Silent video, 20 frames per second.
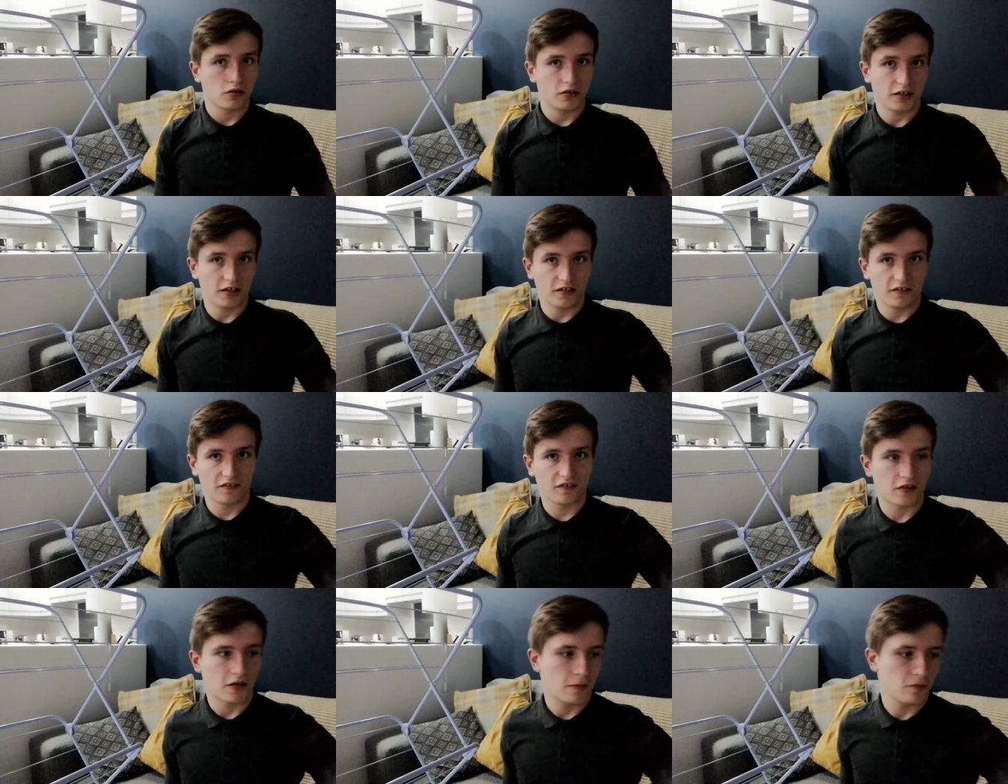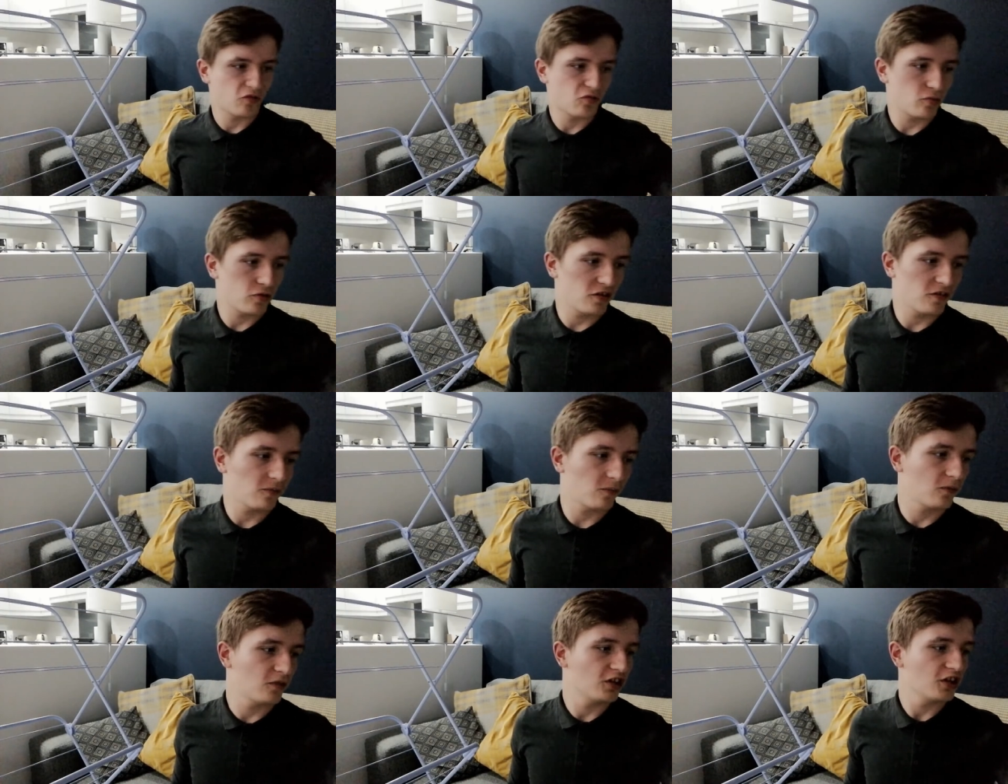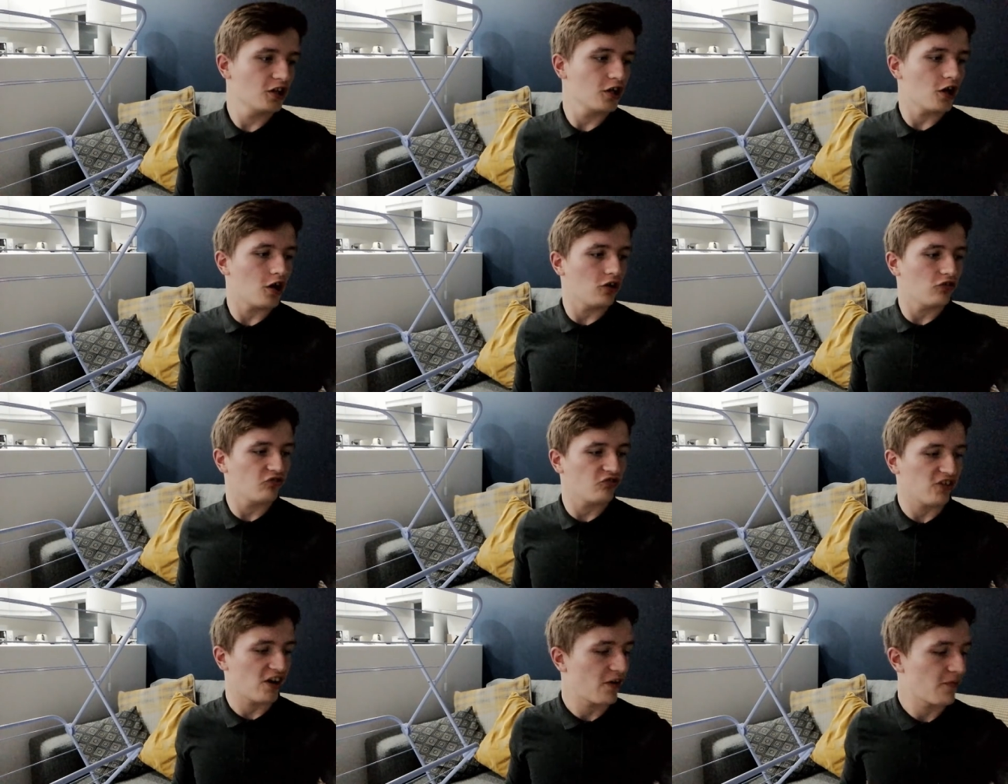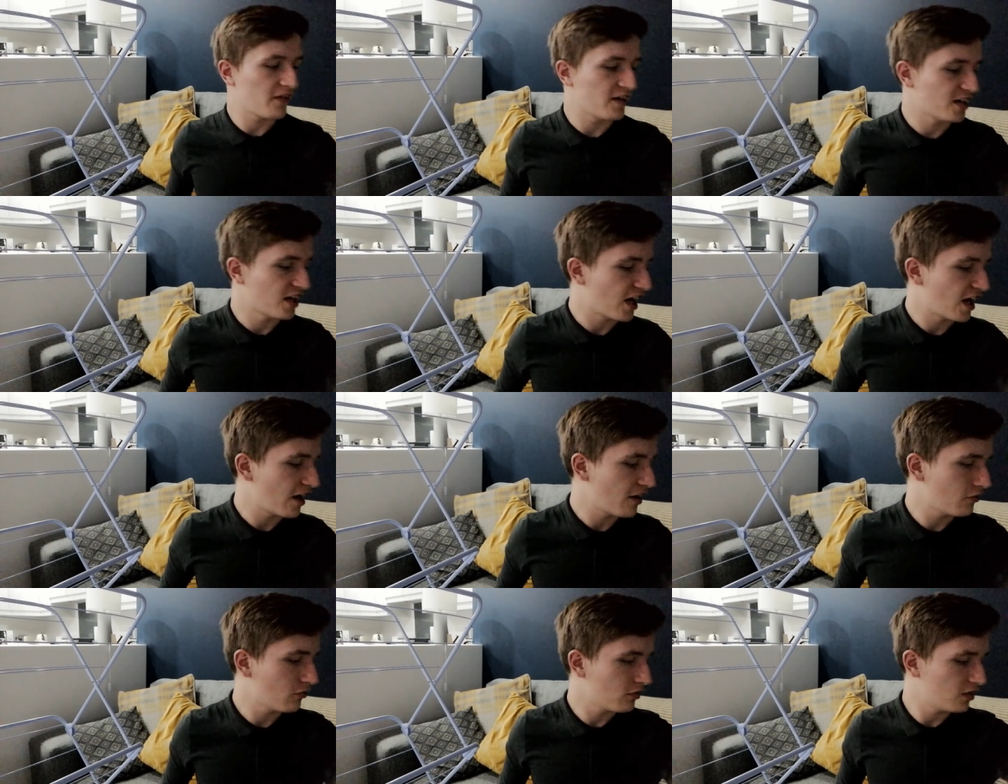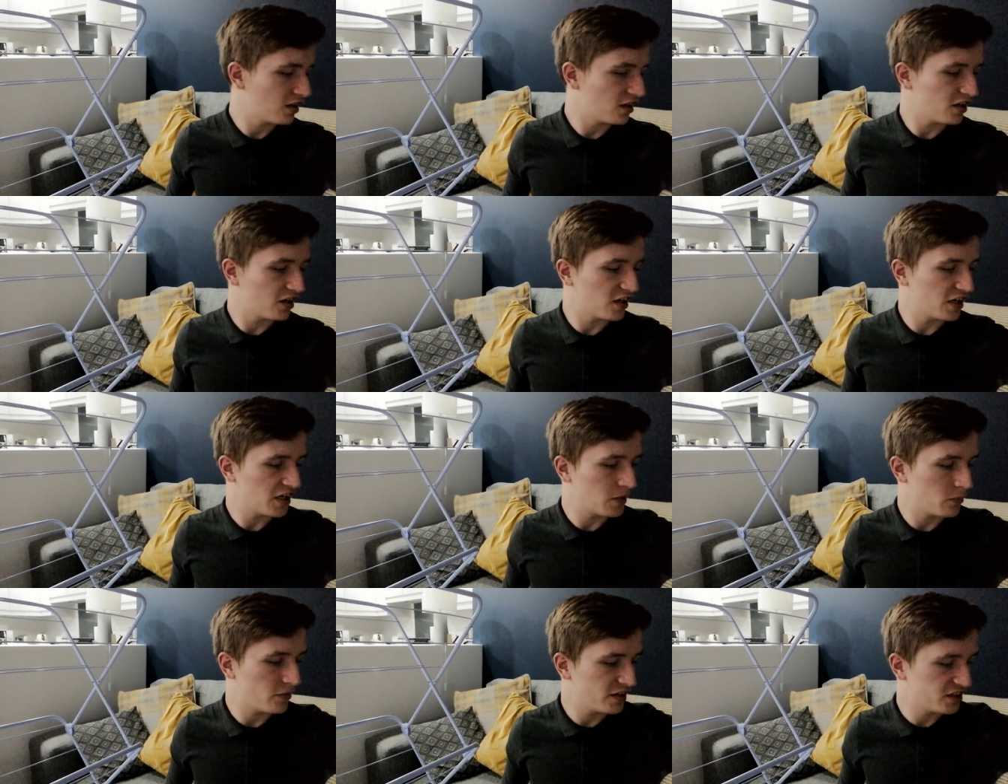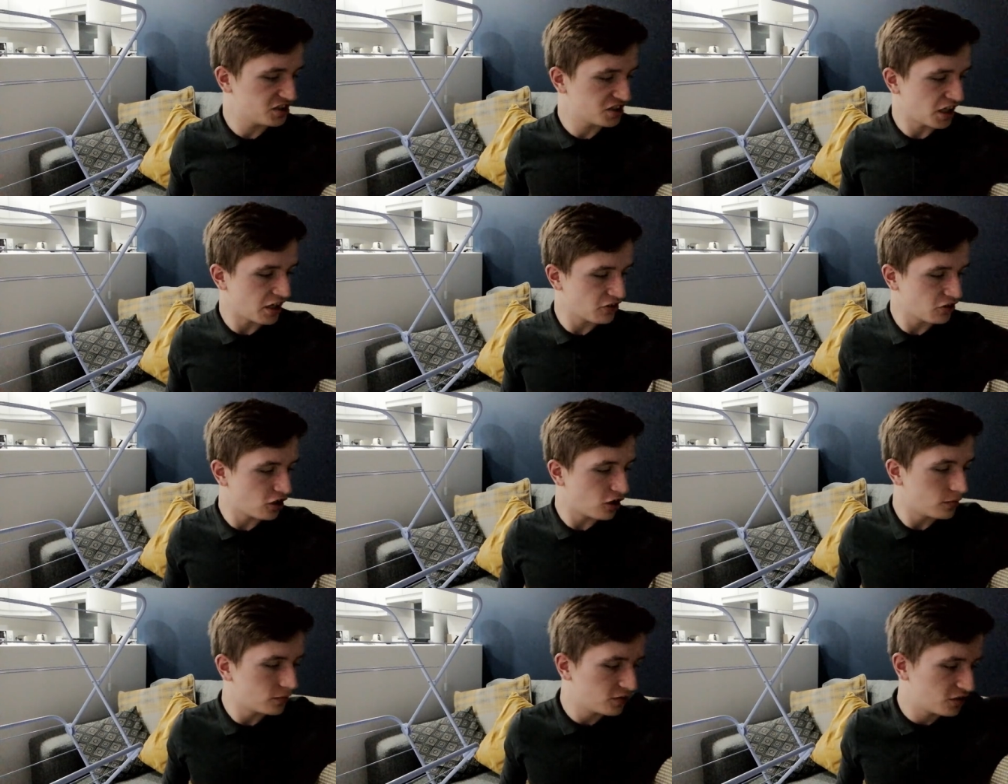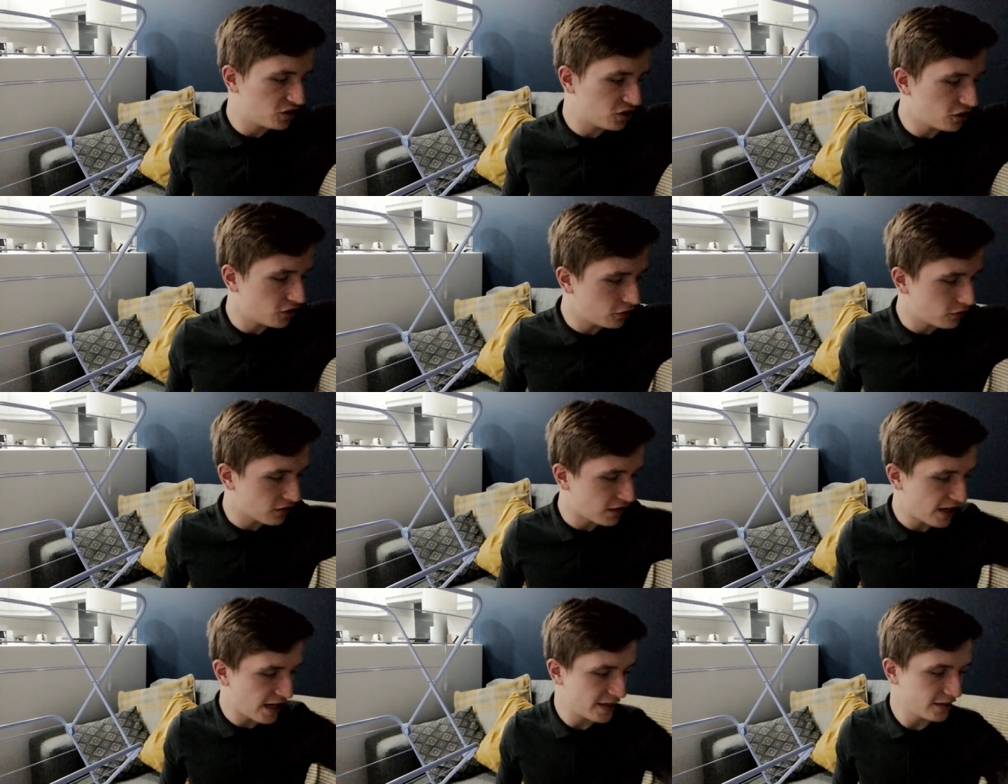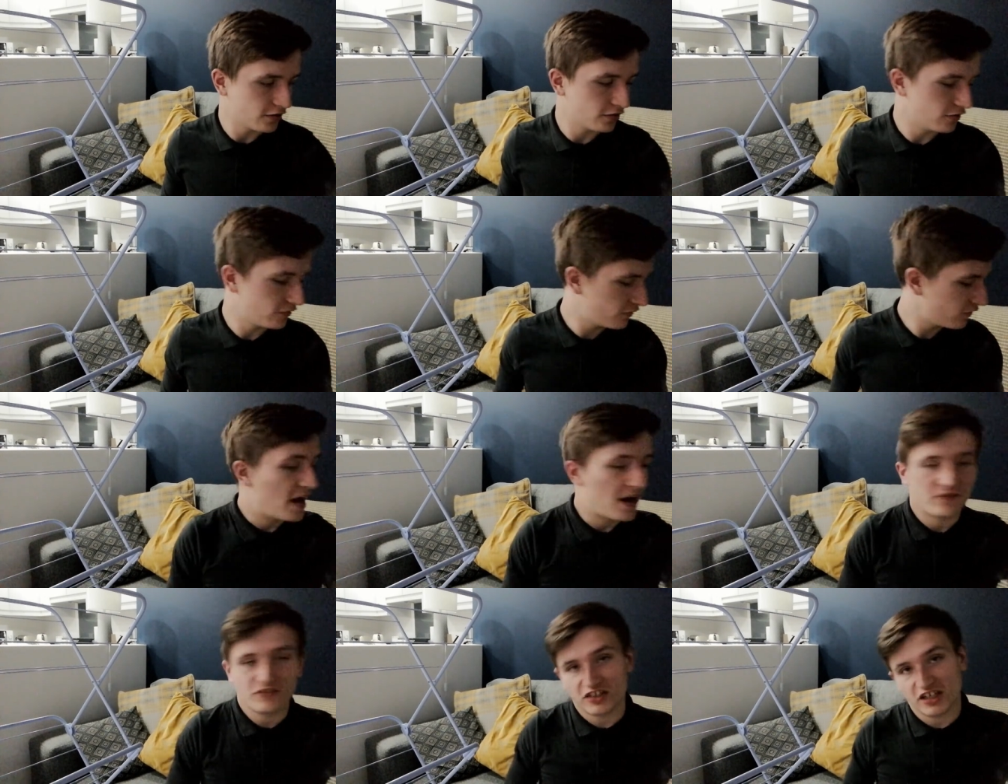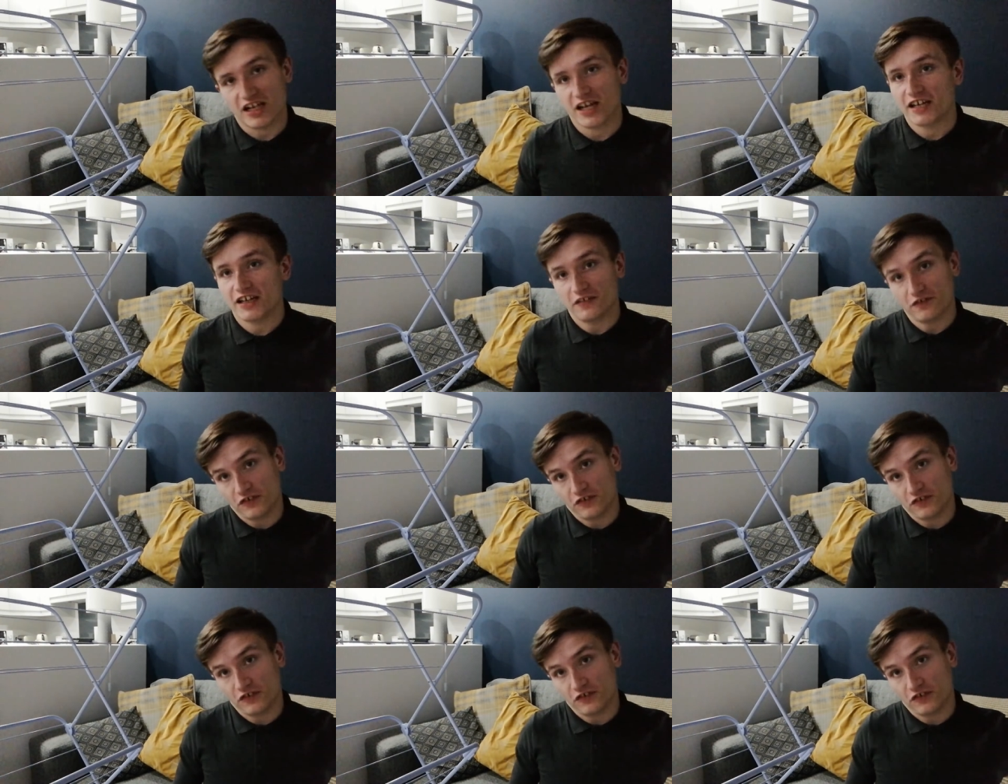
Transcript: Alright, so I'm just putting some laundry out right now, um, which I normally do kind of every day.